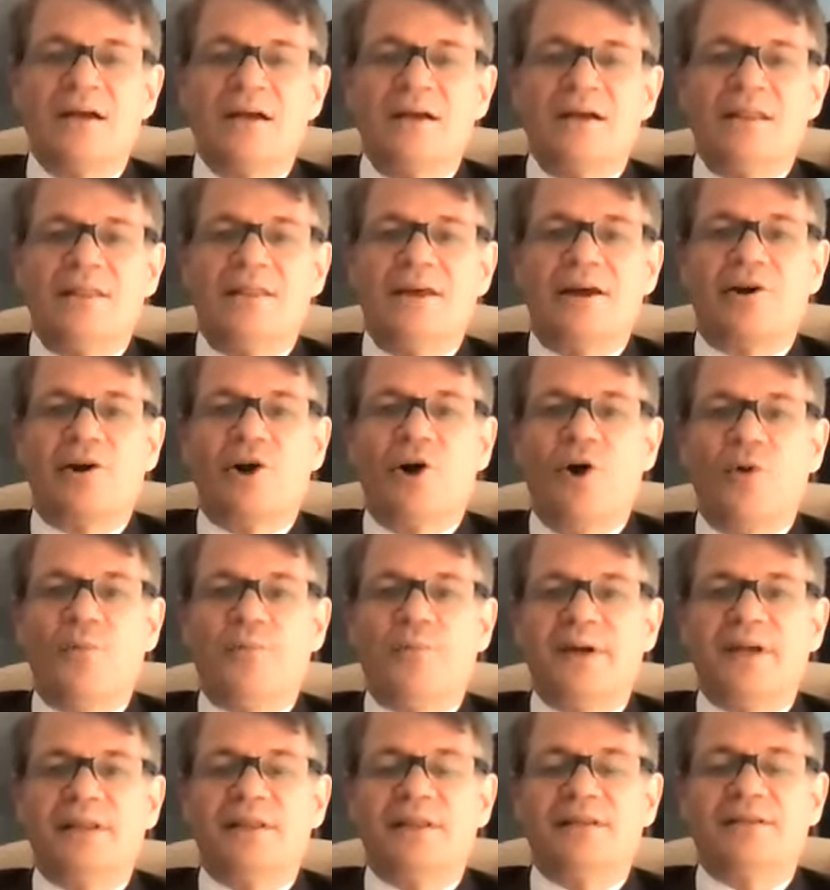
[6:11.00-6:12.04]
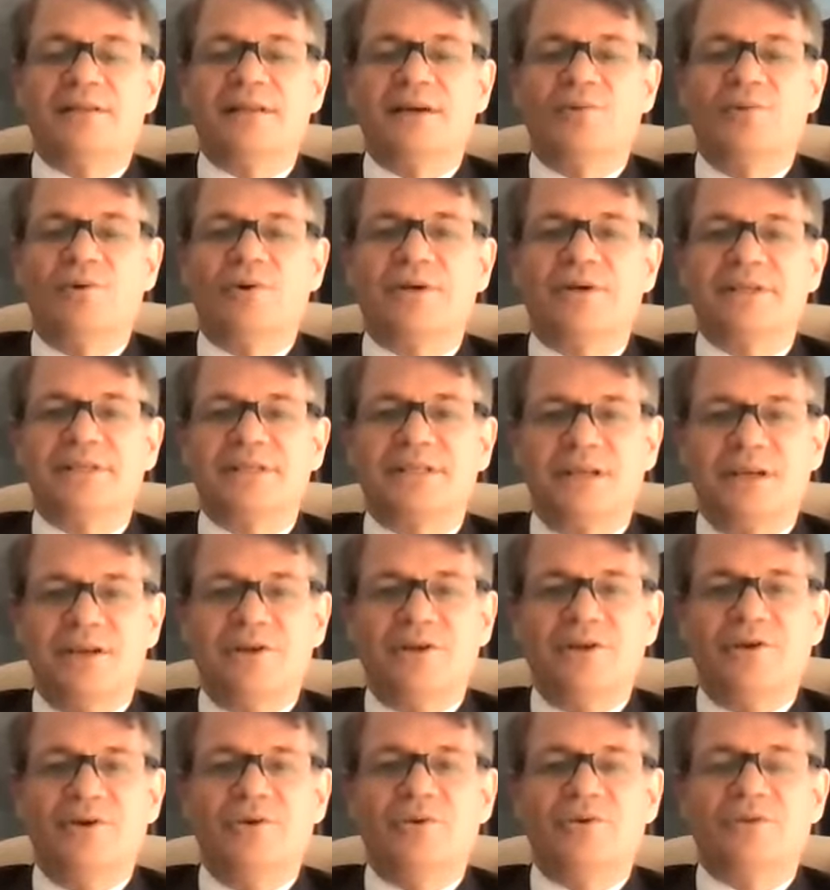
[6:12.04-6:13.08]
They're hoping that they will
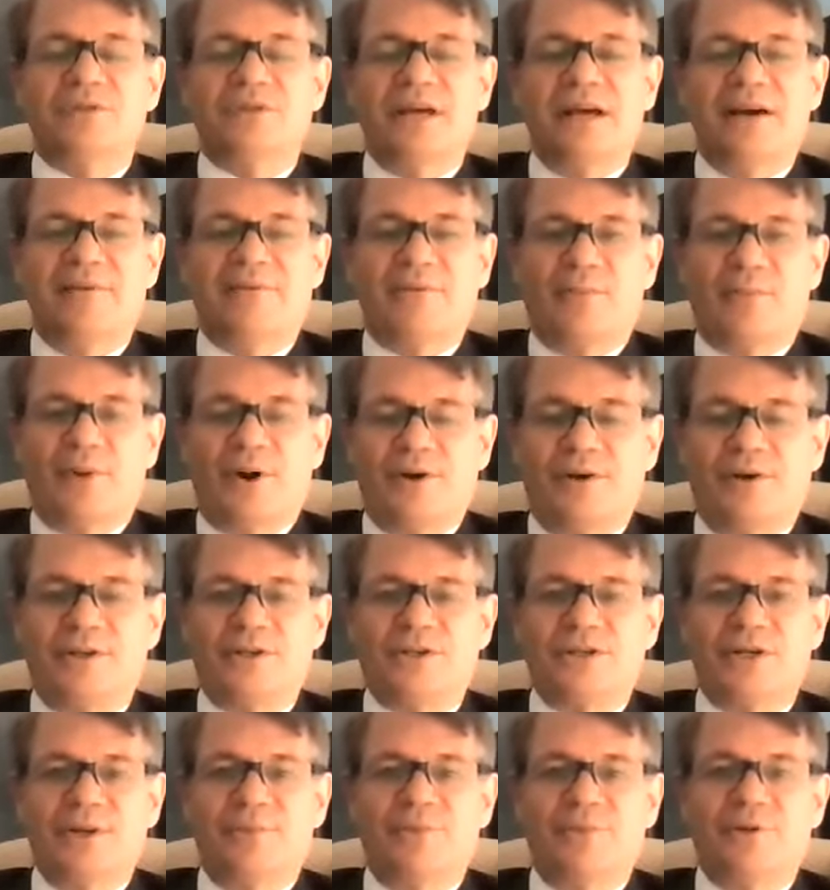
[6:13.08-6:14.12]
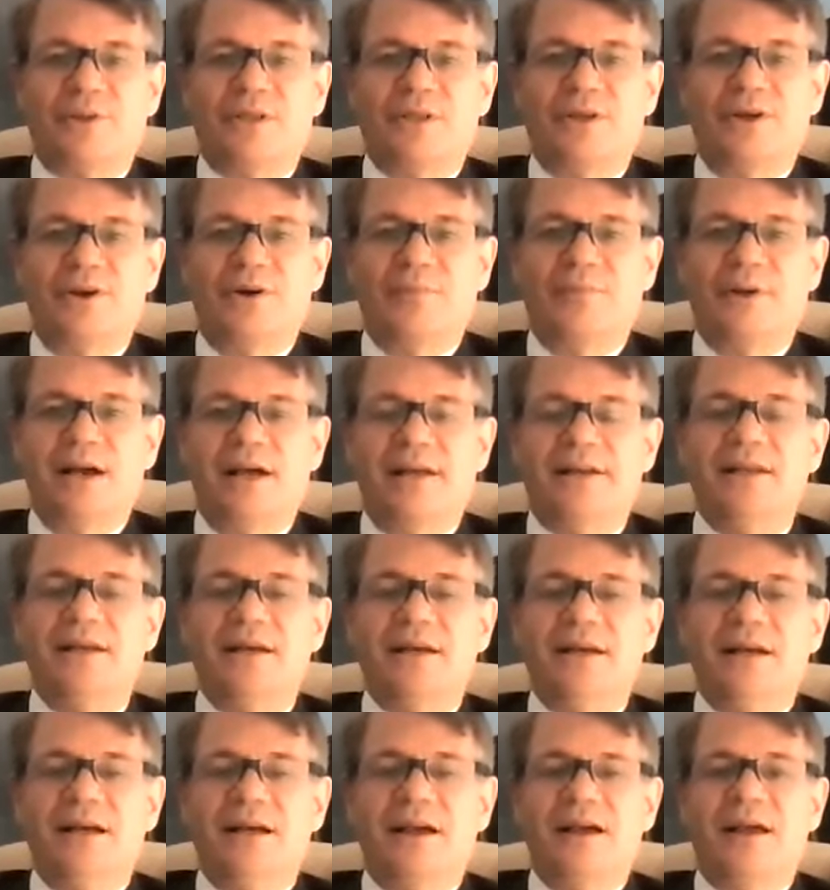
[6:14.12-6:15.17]
continue to have a partnership with Neomed
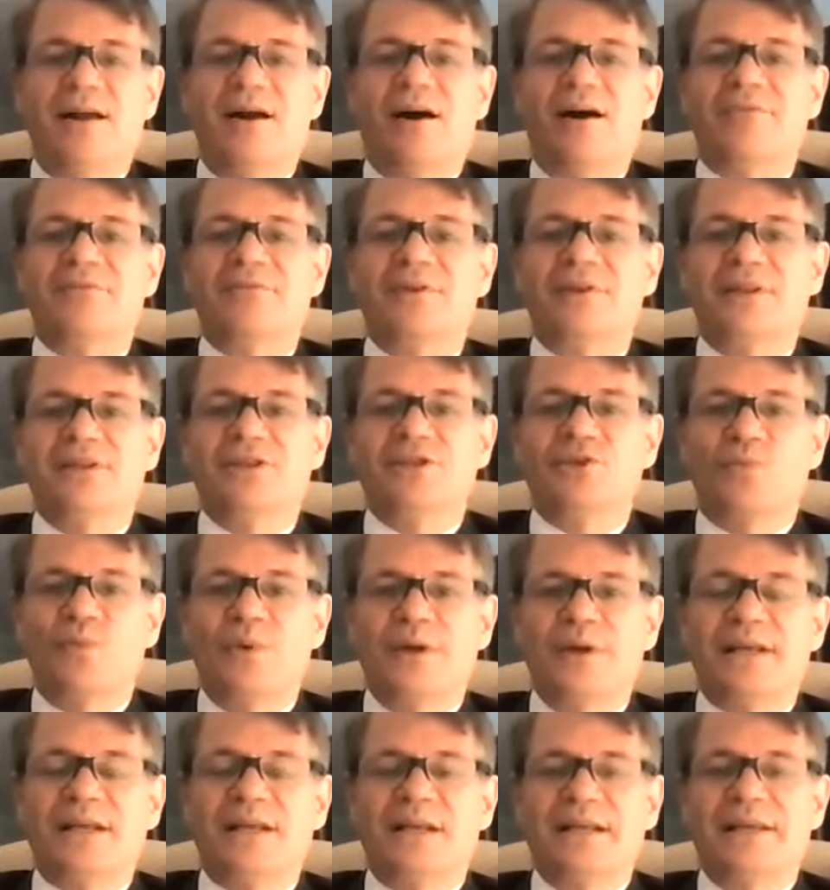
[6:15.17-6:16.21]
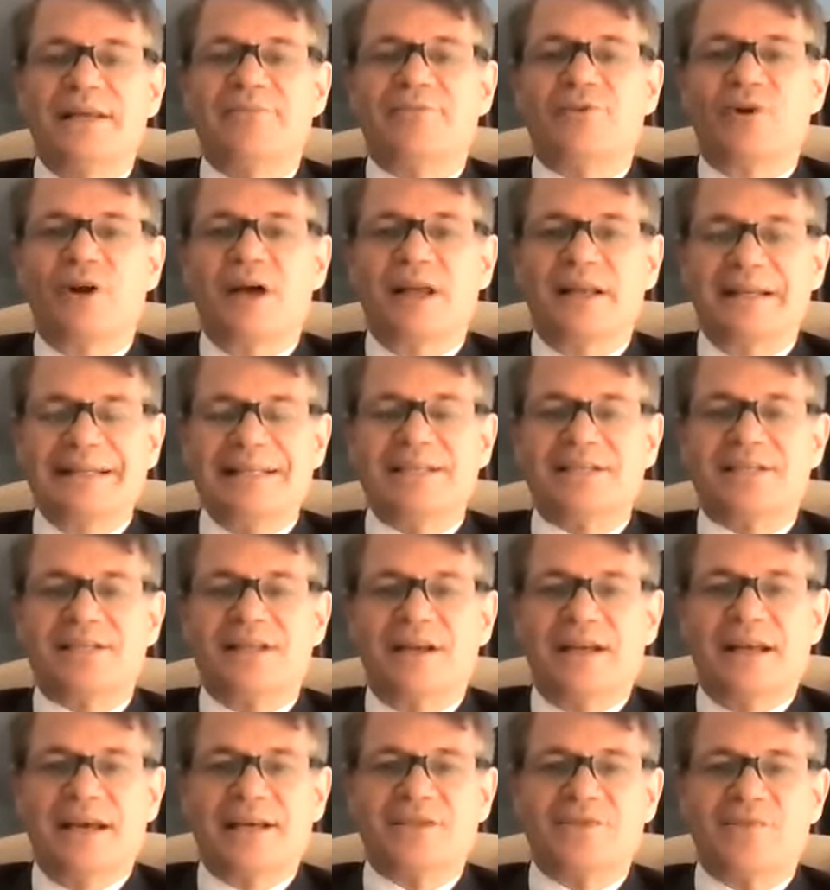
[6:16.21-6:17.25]
and offer these weekly for at least the
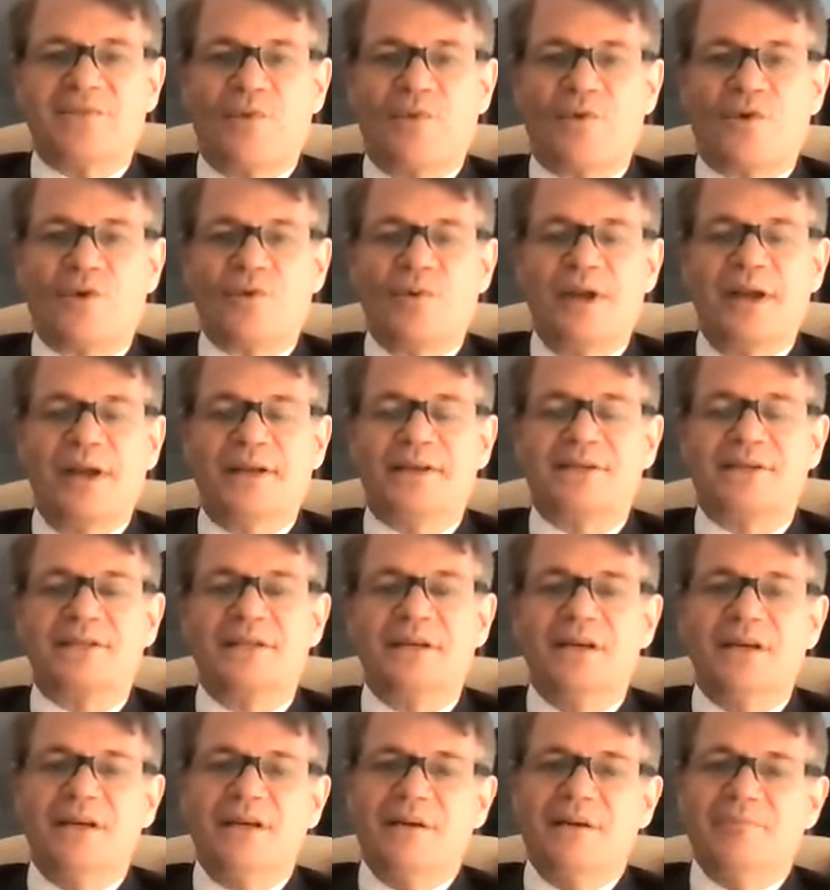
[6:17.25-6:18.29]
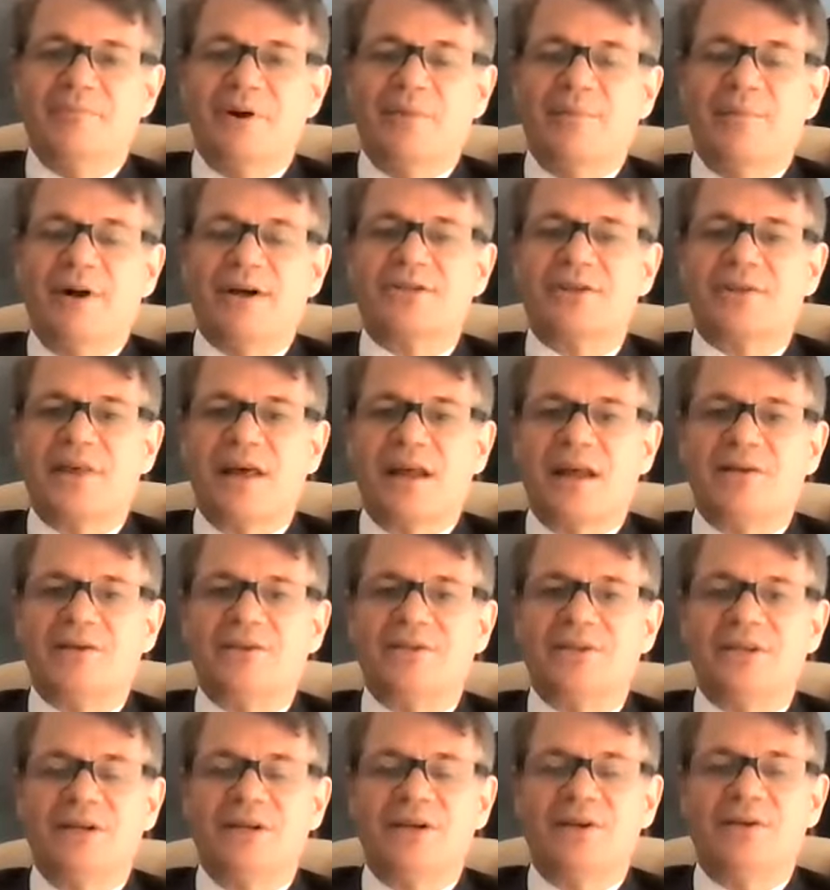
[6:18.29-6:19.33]
next 4 weeks, but much of that will
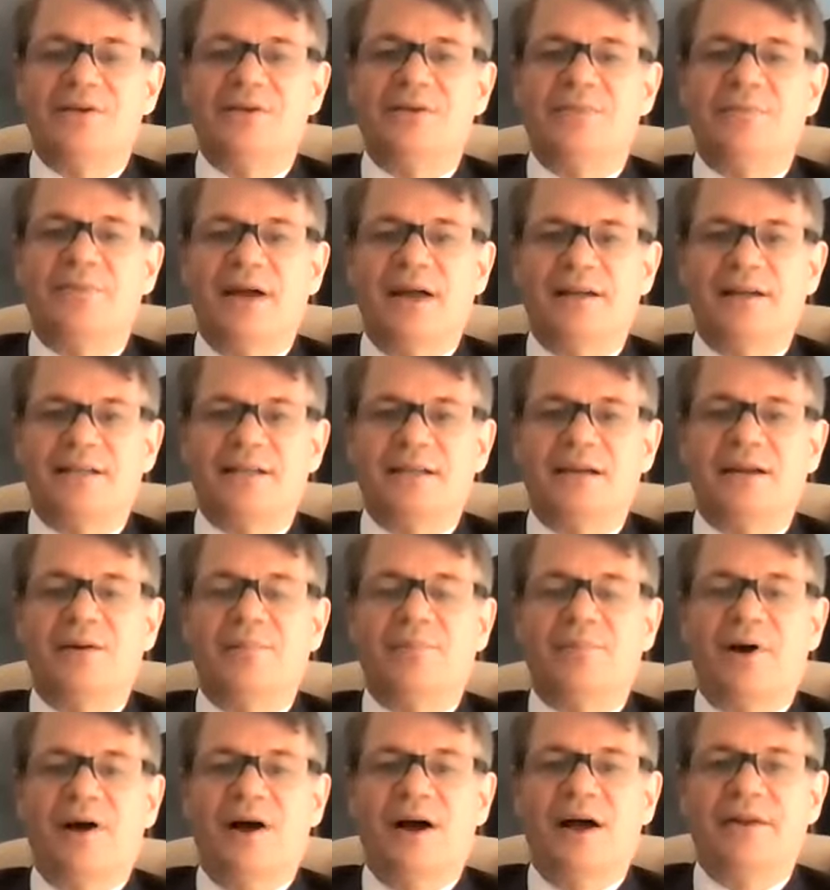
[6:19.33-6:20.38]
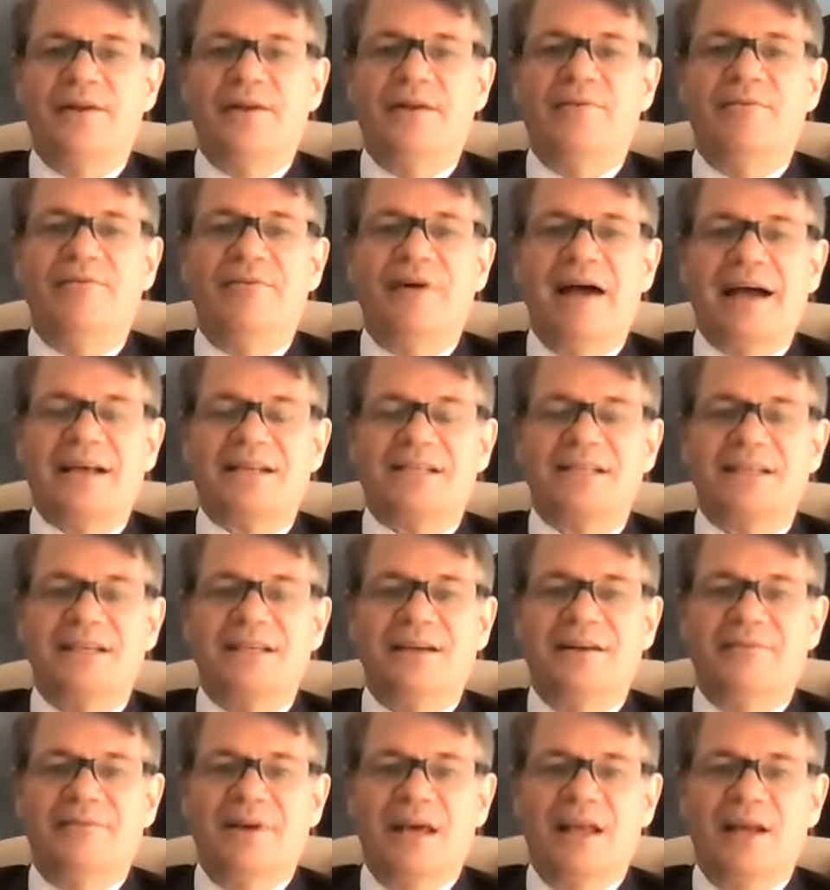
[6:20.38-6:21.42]
be dependent upon vaccine
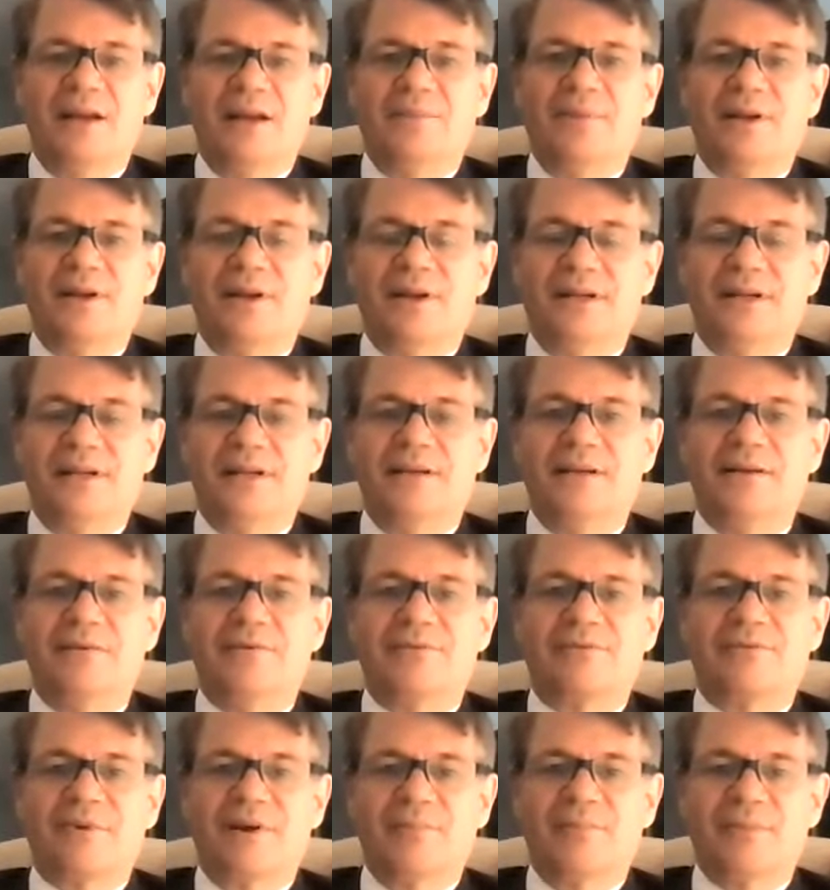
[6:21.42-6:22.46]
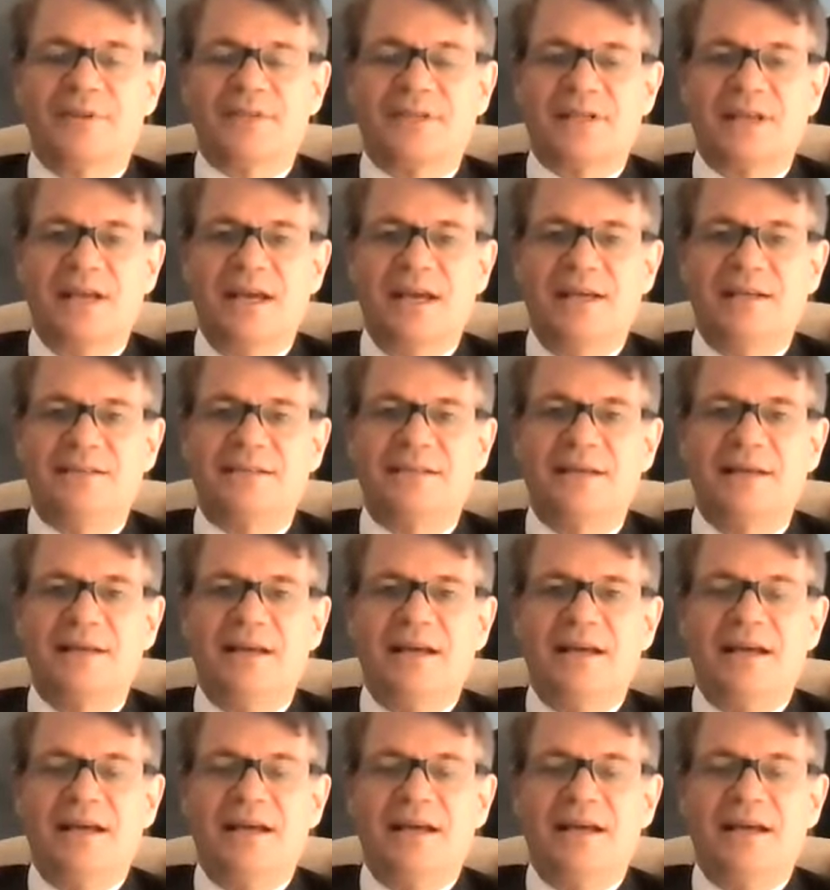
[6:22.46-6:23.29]
availability from the state.